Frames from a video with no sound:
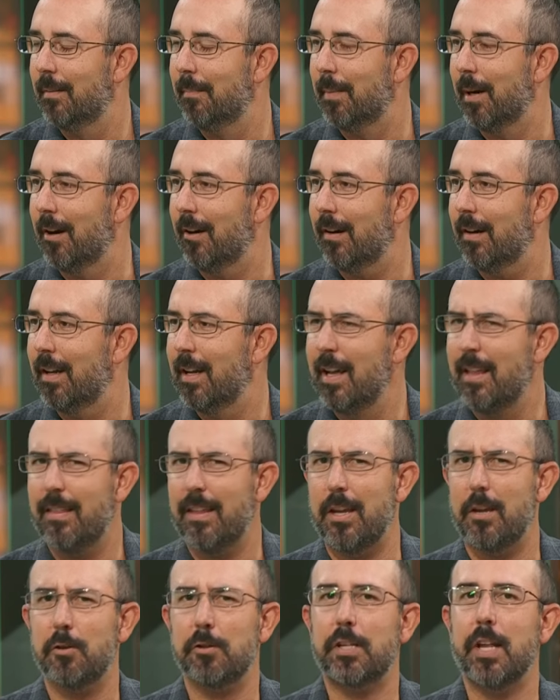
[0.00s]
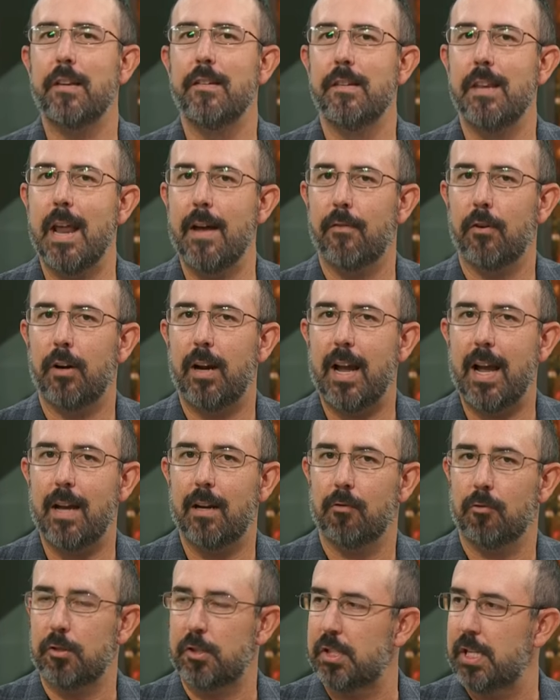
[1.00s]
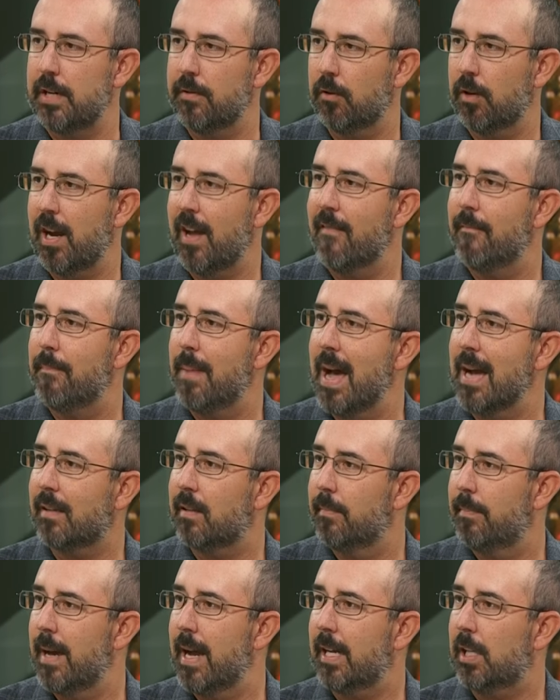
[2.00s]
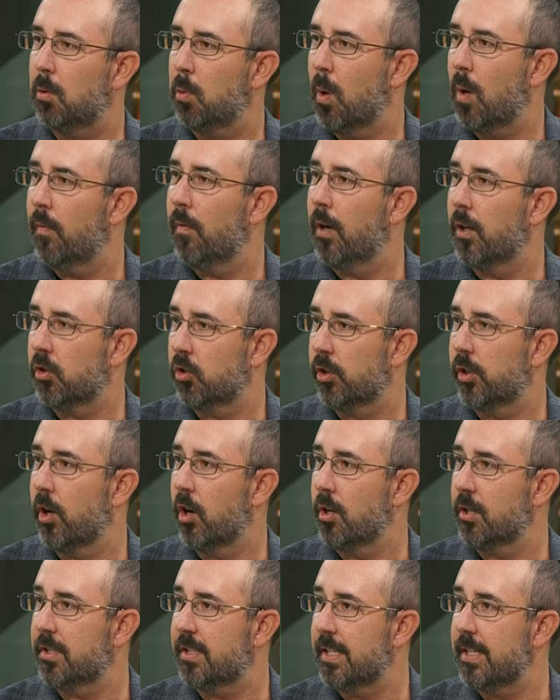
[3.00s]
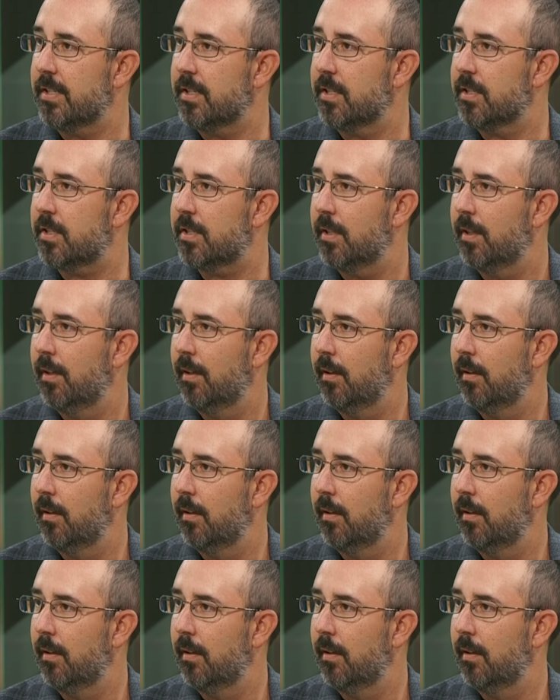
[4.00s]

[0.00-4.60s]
Barrett. The Eagles had never had a receiver have back-to-back 1,200-yard seasons.